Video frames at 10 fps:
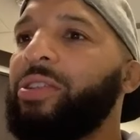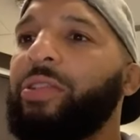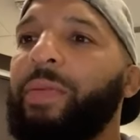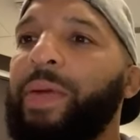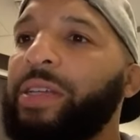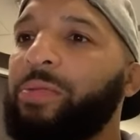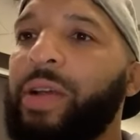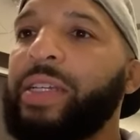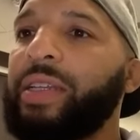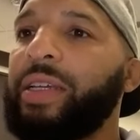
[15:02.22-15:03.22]
you know, the best
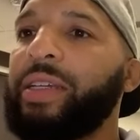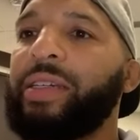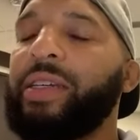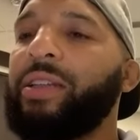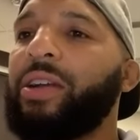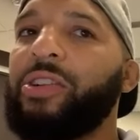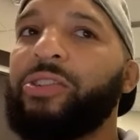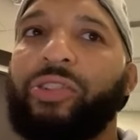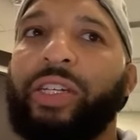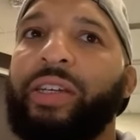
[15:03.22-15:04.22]
wrestling in the
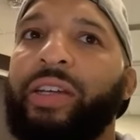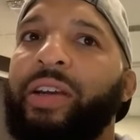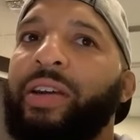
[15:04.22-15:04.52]
country.